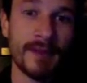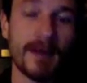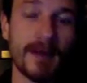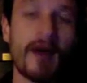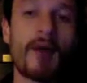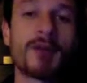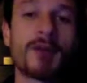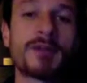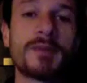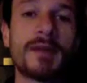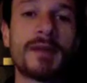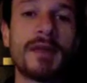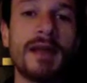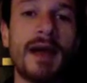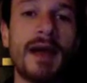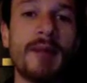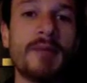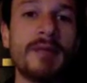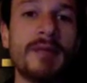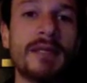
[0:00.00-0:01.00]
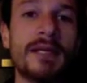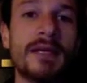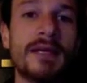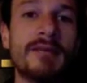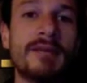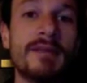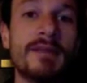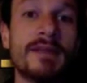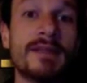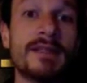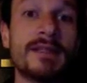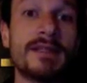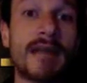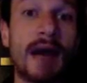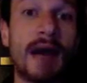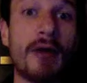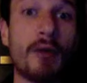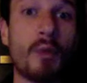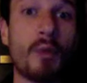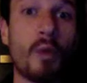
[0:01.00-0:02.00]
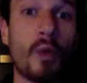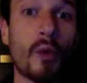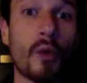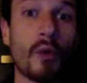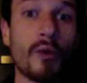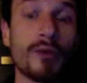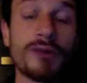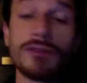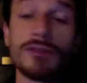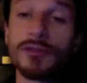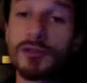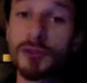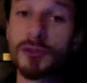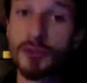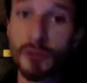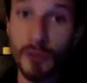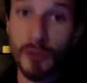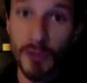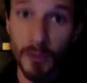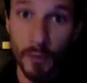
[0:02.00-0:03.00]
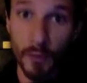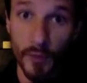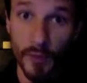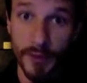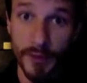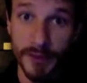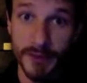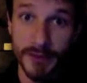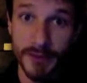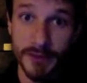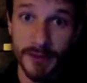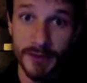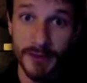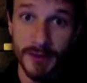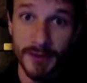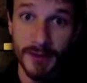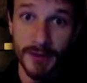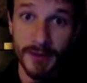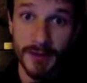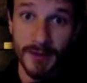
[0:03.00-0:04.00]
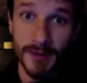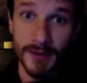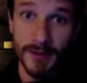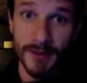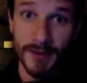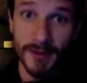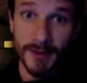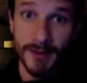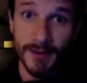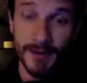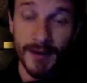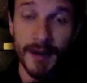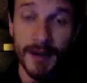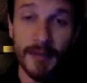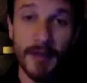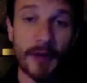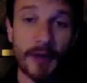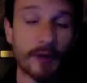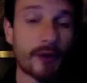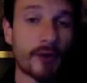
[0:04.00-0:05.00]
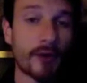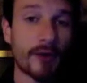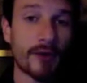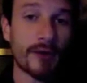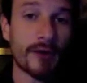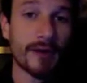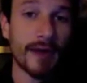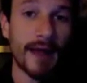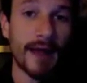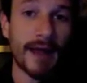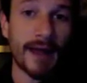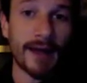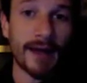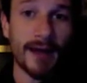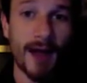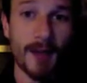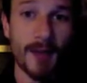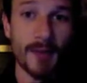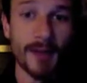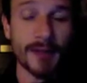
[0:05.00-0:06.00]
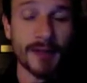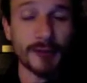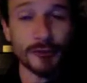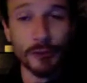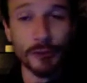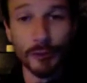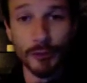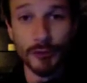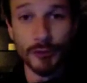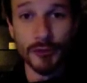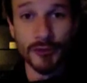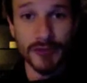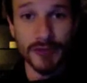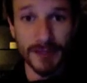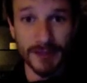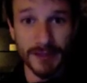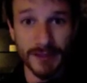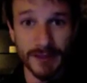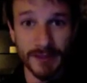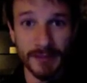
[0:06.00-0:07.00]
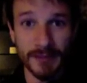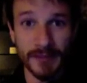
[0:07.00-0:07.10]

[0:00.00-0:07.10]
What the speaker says: Ultimately, I believe that this is how the world truly works, and that our current economic social system,